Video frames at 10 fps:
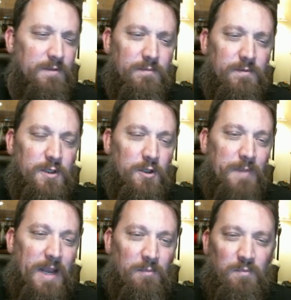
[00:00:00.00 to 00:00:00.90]
do
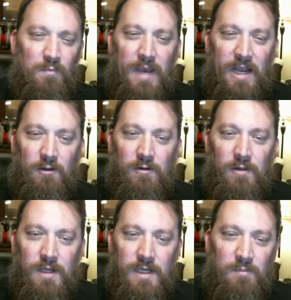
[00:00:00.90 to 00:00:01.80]
the
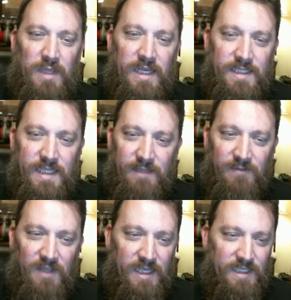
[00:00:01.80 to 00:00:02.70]
battle plan, take the
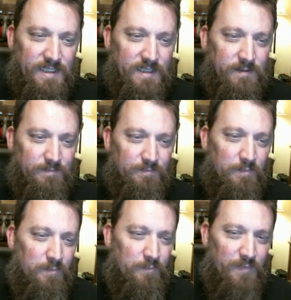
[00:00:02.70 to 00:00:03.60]
flanks
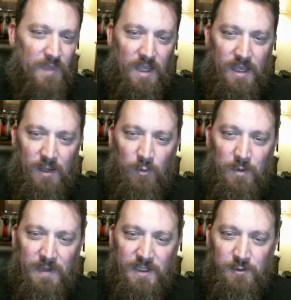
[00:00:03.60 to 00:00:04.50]
with
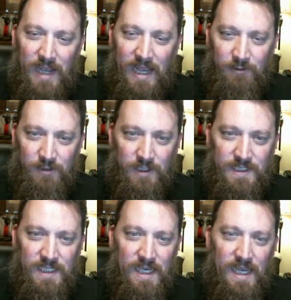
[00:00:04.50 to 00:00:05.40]
my 2
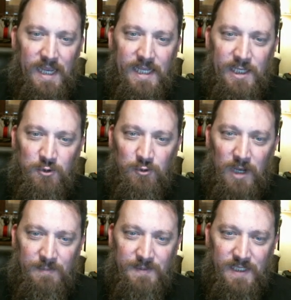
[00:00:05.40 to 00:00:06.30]
Aggradons, and he
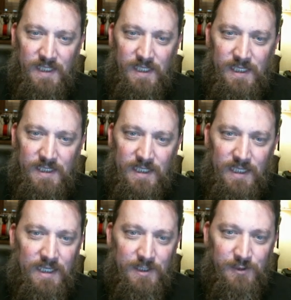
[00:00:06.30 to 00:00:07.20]
drops in his
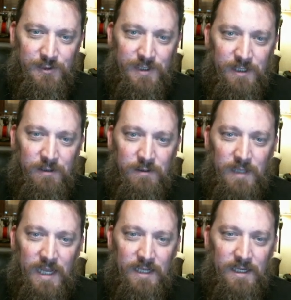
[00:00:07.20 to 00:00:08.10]
concussors here.
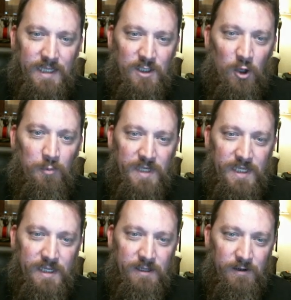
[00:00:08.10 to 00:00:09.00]
Had a nice opening
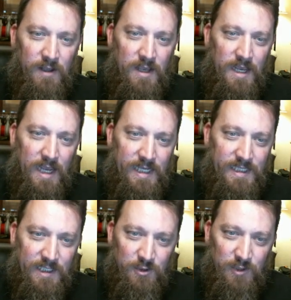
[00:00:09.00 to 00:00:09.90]
here. And he's
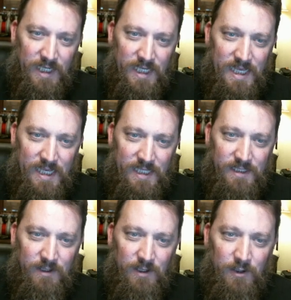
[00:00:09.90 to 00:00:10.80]
going to try to hit
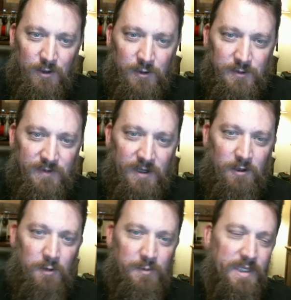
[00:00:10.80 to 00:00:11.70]
those
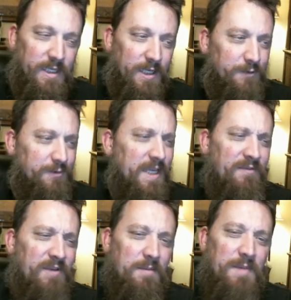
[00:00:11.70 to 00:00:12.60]
Vanguard with concussors if
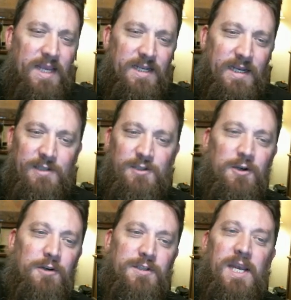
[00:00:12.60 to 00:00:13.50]
he can make a 9-inch
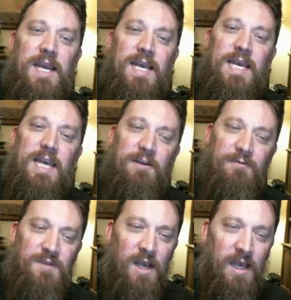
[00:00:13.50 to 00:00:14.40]
charge.
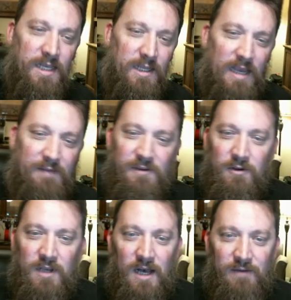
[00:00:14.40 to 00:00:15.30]
If not, I feel
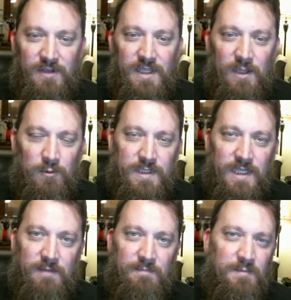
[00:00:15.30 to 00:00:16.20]
confident that we're set
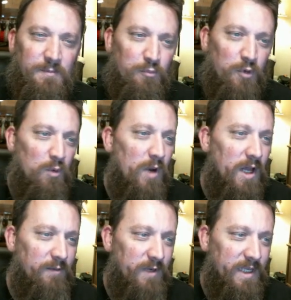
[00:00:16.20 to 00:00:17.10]
up pretty
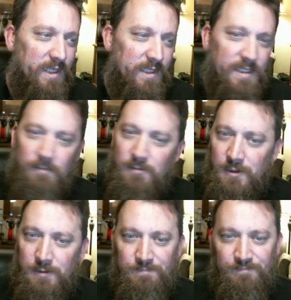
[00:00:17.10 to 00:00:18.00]
well if we can get the double
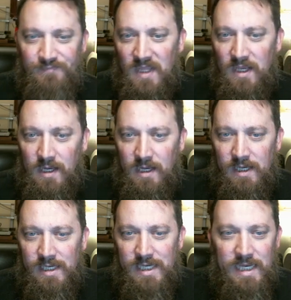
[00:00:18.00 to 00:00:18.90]
turn.
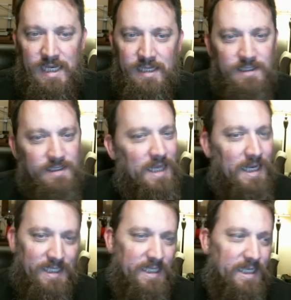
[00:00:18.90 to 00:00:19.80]
He does
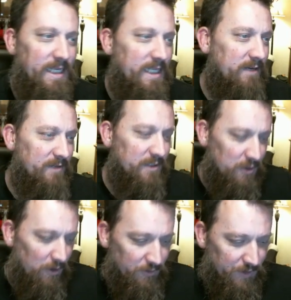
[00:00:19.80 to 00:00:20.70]
not get any of the
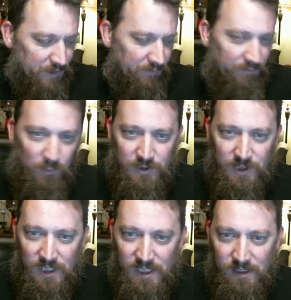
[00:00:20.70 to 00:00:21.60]
charges,
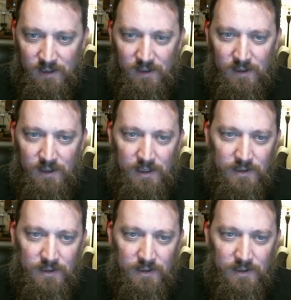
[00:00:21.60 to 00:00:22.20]
unfortunately, and